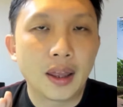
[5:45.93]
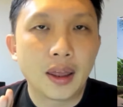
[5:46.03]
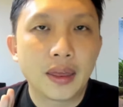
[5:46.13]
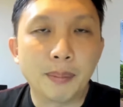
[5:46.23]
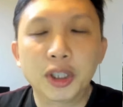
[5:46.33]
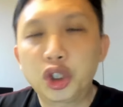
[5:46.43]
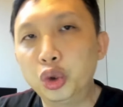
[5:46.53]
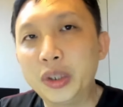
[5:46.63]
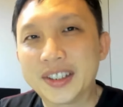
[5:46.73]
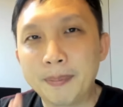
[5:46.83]
Number two
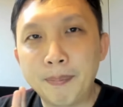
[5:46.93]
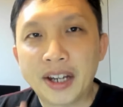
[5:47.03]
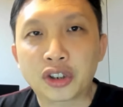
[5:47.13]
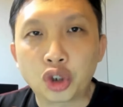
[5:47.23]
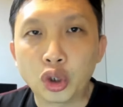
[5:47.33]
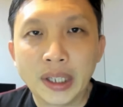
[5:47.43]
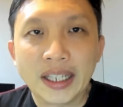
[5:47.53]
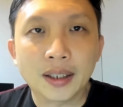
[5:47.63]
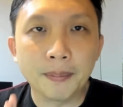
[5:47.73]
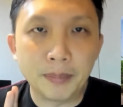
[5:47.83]
is Macrolink
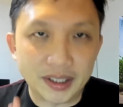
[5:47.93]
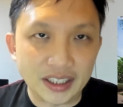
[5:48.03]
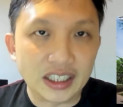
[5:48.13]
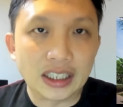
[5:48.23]
Medini.